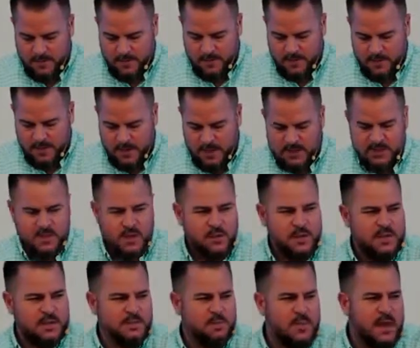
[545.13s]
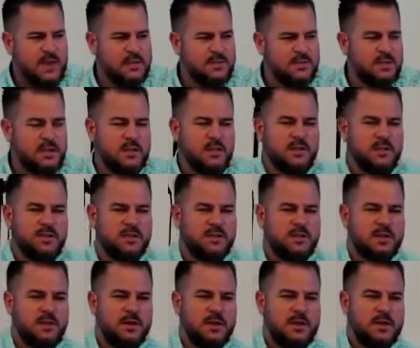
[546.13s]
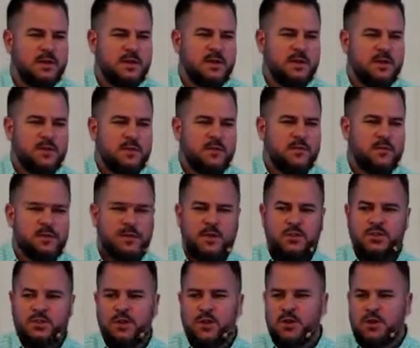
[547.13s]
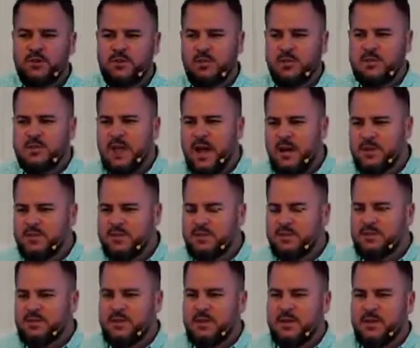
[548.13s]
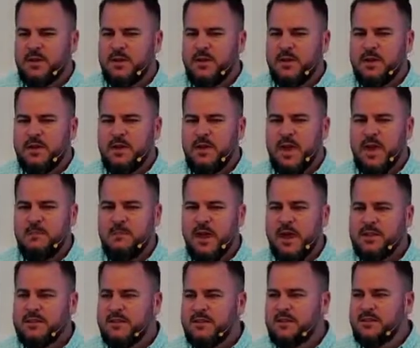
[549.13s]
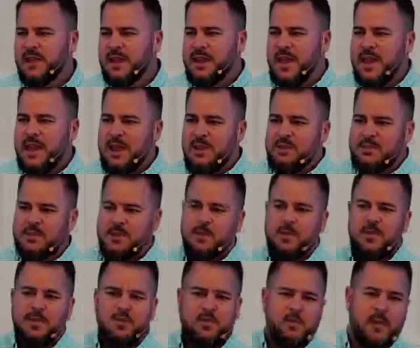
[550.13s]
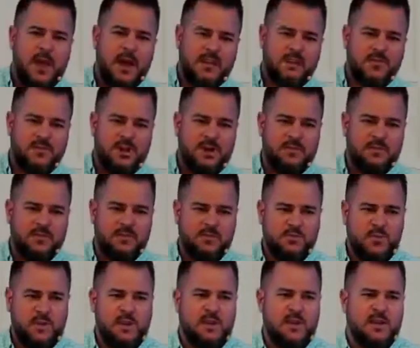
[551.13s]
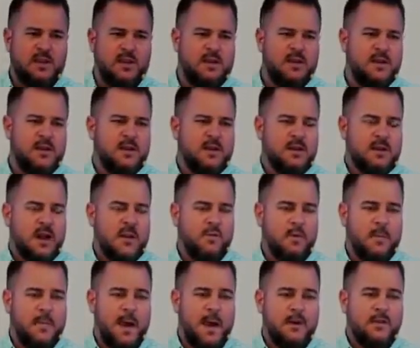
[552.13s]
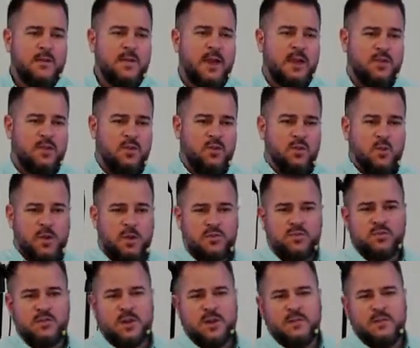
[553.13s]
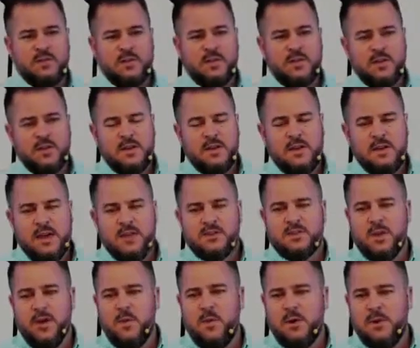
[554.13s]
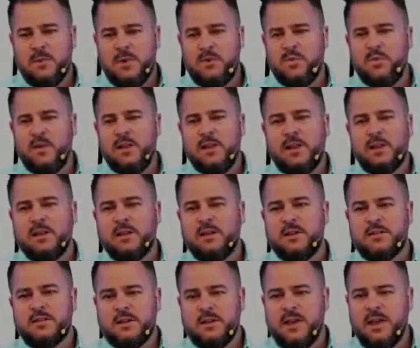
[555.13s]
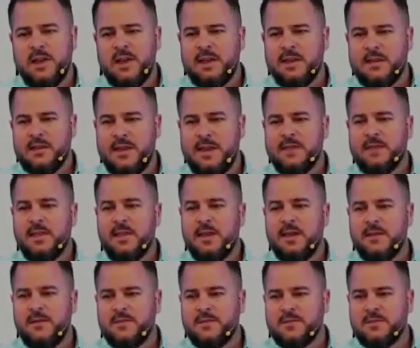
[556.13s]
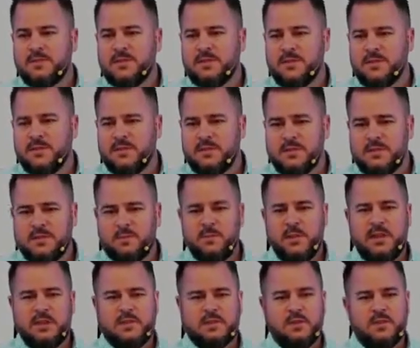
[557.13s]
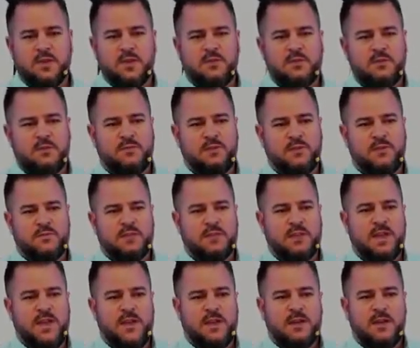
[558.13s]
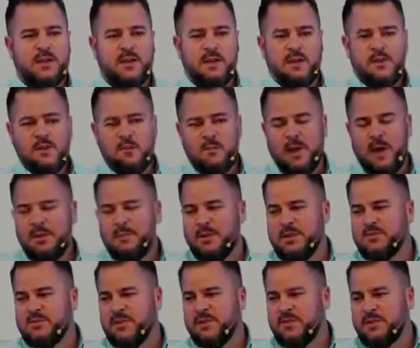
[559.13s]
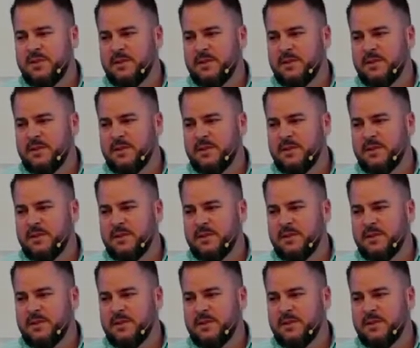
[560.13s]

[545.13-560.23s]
And so this message for the church was not just a message like, hey, some of you might drift. It was really a, a reminder that you will drift. And so I want to be really clear today in love to, to speak to those of you today who might be drifting.